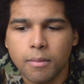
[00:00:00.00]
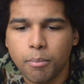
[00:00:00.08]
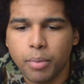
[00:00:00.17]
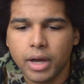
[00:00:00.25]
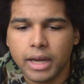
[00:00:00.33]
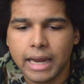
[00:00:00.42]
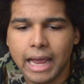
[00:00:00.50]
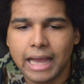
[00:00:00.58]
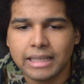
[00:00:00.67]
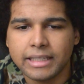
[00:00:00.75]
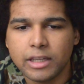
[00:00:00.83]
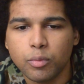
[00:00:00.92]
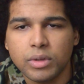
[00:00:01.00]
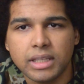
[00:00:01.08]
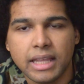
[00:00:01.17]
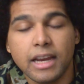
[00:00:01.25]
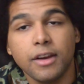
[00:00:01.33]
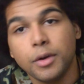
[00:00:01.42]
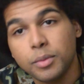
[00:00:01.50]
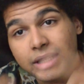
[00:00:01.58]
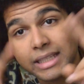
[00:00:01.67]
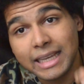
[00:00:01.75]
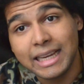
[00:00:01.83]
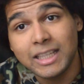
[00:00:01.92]
But as he was there, there was
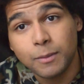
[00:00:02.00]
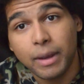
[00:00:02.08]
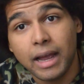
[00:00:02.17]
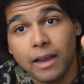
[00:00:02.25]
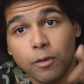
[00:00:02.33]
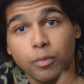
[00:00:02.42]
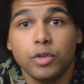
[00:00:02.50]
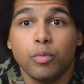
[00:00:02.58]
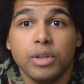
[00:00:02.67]
a second spy, which